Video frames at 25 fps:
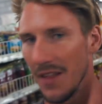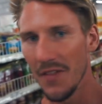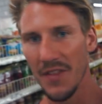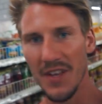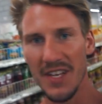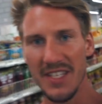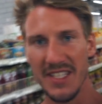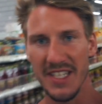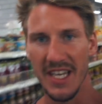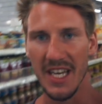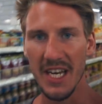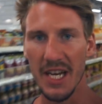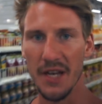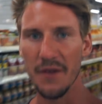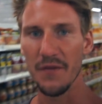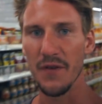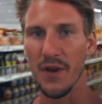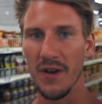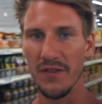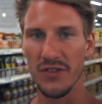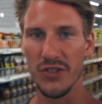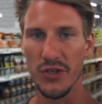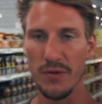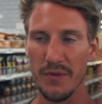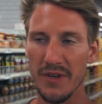They say if
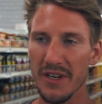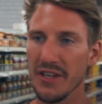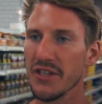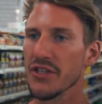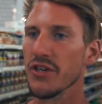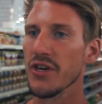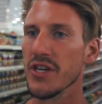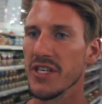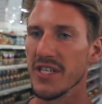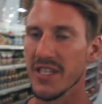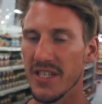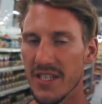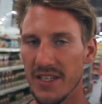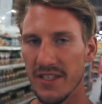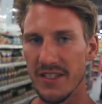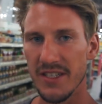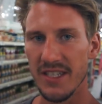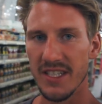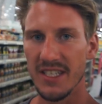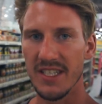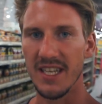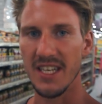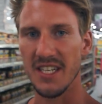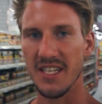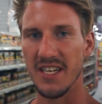you have too many choices,
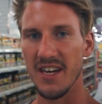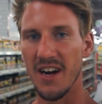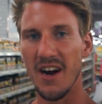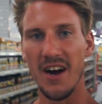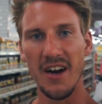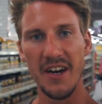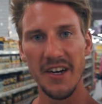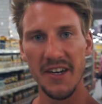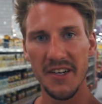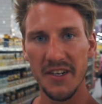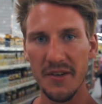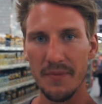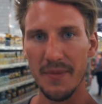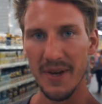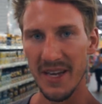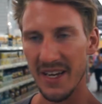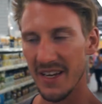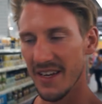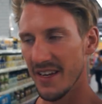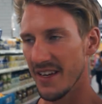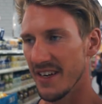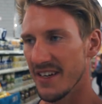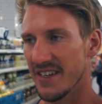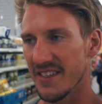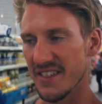it's actually harder to
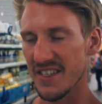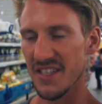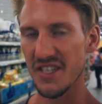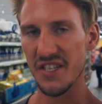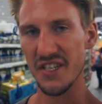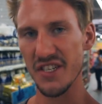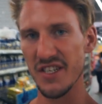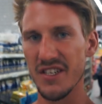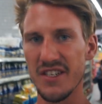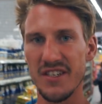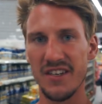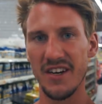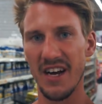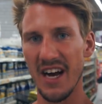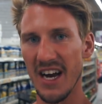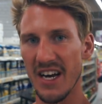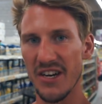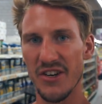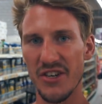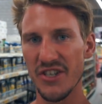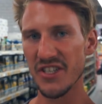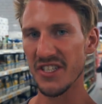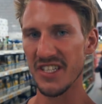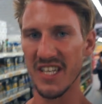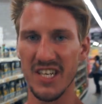make a decision
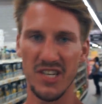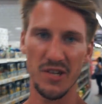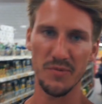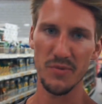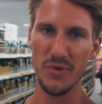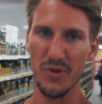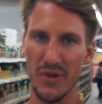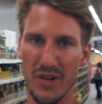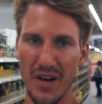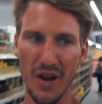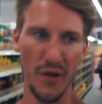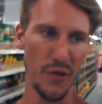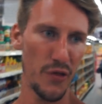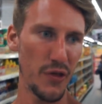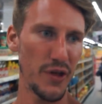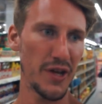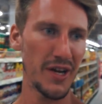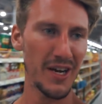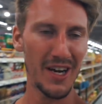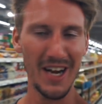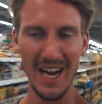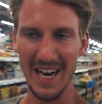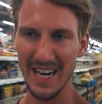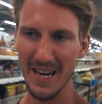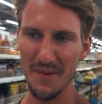and you just end up doing
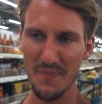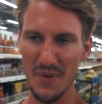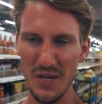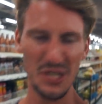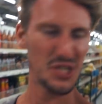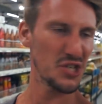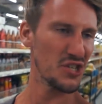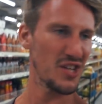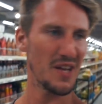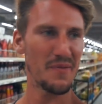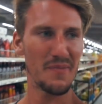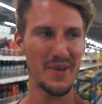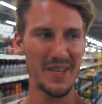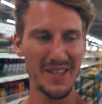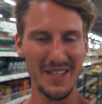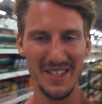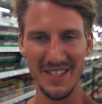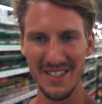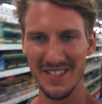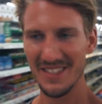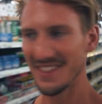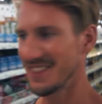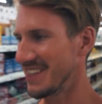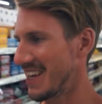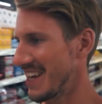nothing. I can picture that being
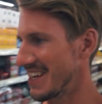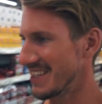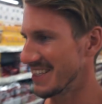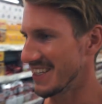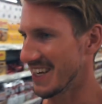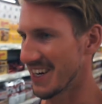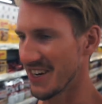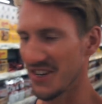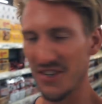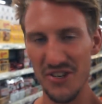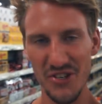this case here.